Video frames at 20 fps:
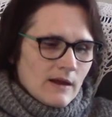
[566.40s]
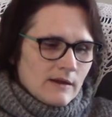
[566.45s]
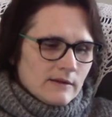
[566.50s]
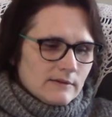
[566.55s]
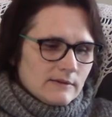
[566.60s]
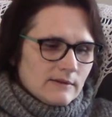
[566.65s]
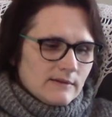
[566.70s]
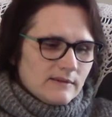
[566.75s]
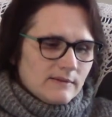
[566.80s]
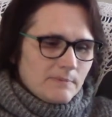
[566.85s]

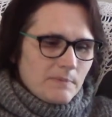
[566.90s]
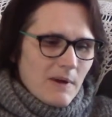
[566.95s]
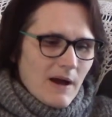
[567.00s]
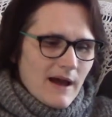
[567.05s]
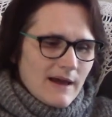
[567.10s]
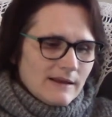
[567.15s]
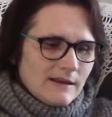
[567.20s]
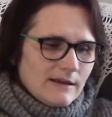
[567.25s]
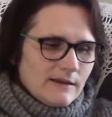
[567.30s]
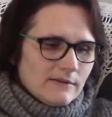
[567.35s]

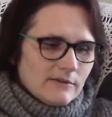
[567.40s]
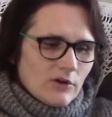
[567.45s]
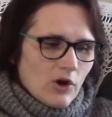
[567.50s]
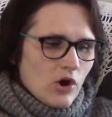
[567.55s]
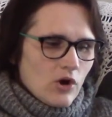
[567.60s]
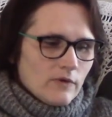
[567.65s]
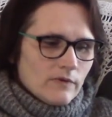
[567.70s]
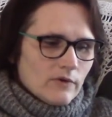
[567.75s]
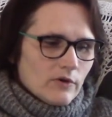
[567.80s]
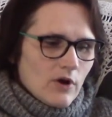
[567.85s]
Despite his
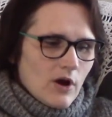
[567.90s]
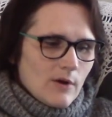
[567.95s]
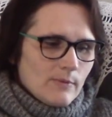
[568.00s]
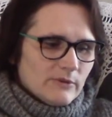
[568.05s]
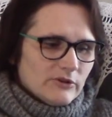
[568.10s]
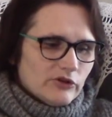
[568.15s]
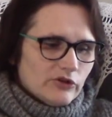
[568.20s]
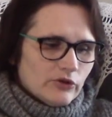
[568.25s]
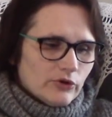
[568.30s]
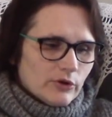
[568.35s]
overall
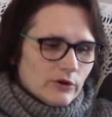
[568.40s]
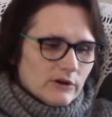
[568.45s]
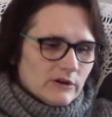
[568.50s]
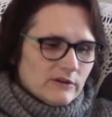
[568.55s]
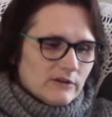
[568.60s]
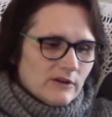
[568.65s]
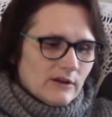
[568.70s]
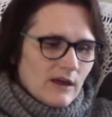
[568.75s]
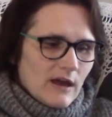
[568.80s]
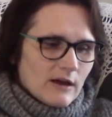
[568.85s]

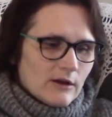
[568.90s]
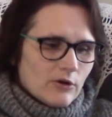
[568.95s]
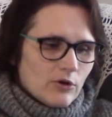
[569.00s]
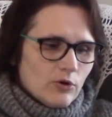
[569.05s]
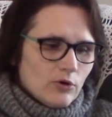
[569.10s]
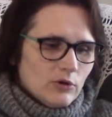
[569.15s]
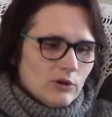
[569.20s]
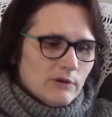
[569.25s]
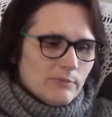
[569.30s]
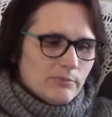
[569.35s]
maturity and
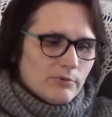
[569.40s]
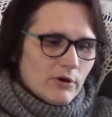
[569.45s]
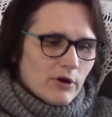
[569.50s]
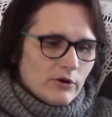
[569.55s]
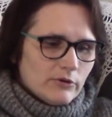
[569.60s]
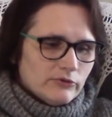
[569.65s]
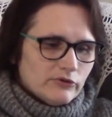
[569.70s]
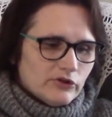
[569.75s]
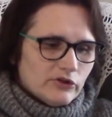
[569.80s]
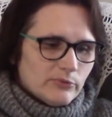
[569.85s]
cool
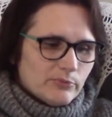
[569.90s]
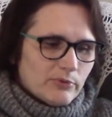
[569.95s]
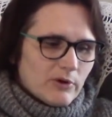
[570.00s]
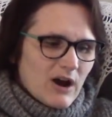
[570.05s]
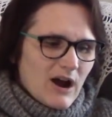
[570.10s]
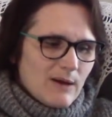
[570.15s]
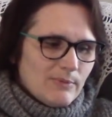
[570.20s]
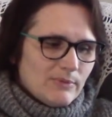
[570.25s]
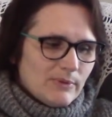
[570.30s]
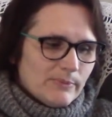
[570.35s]
approach to
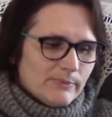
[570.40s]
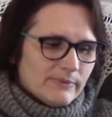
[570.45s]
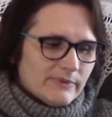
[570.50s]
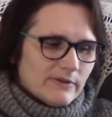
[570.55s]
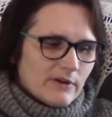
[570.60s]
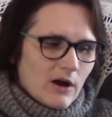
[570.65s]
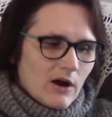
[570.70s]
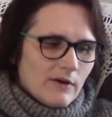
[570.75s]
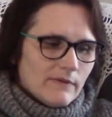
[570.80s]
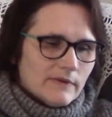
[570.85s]
problem
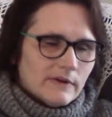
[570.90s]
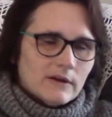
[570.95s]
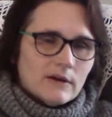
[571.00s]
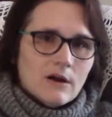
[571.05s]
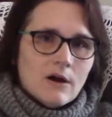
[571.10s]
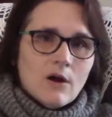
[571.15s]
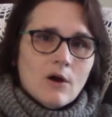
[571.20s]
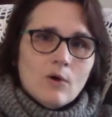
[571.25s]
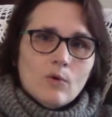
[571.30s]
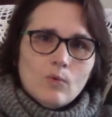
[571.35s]
solving,
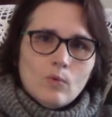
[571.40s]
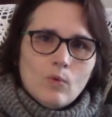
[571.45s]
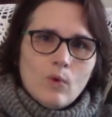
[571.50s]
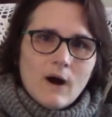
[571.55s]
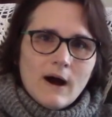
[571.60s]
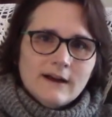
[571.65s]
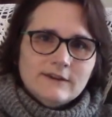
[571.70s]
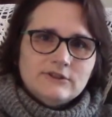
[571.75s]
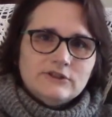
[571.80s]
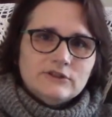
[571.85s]

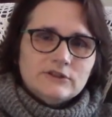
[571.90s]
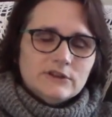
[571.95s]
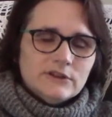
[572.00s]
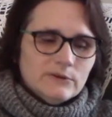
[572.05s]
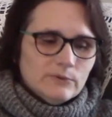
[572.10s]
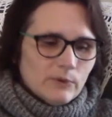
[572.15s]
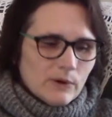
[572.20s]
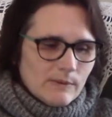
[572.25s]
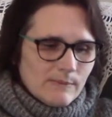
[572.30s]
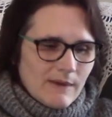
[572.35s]

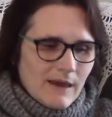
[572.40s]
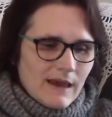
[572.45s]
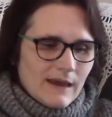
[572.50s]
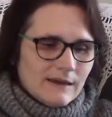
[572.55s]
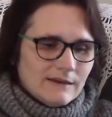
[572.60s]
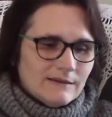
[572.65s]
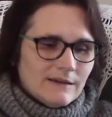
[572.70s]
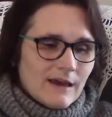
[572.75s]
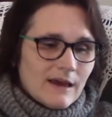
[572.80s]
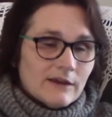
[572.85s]
Washington
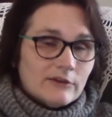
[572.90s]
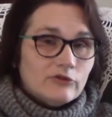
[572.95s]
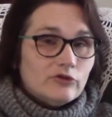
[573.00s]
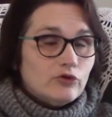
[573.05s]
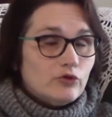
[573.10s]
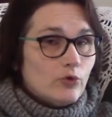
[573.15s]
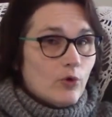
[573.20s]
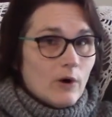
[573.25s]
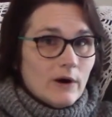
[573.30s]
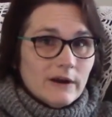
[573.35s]
remained
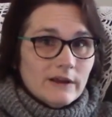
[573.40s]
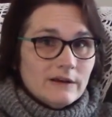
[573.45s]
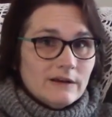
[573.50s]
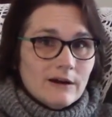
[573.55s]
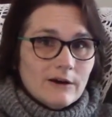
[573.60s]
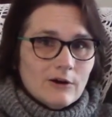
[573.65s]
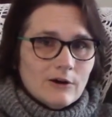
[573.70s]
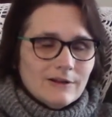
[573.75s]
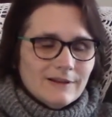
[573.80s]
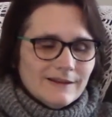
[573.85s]

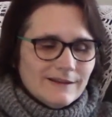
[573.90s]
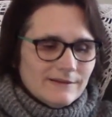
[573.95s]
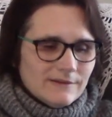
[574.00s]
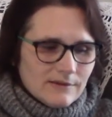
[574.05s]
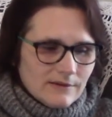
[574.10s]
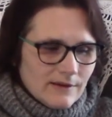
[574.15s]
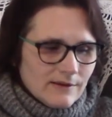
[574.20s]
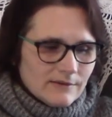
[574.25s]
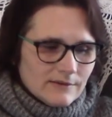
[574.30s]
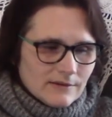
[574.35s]
extraordinarily
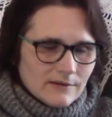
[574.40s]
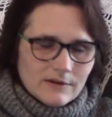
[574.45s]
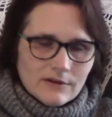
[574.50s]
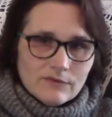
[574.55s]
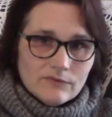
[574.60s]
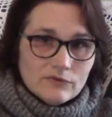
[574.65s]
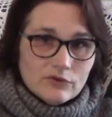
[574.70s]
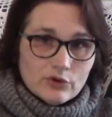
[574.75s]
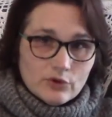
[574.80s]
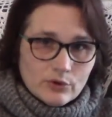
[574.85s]

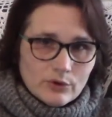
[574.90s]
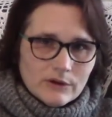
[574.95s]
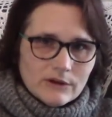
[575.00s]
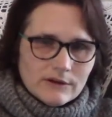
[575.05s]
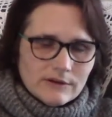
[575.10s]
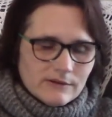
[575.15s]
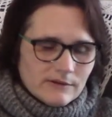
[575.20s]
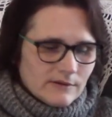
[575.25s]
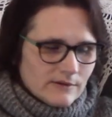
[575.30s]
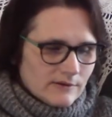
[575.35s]
sensitive to
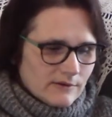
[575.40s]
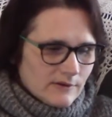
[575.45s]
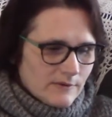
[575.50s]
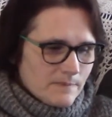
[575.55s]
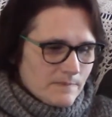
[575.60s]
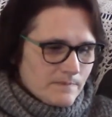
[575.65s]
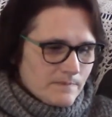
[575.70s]
criticism.